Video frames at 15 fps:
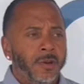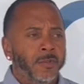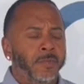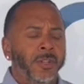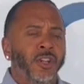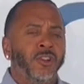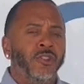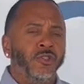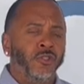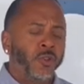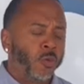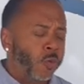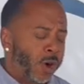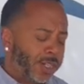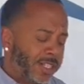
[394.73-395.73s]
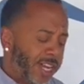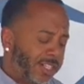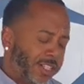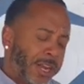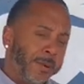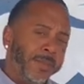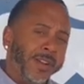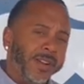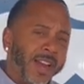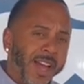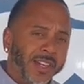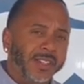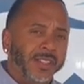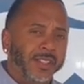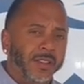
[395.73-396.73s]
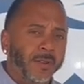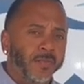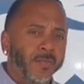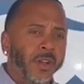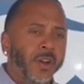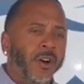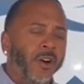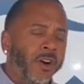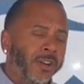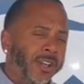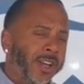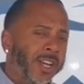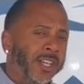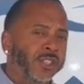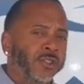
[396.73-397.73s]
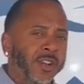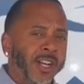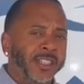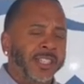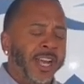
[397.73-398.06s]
But the ones that's coming next are the Israelites.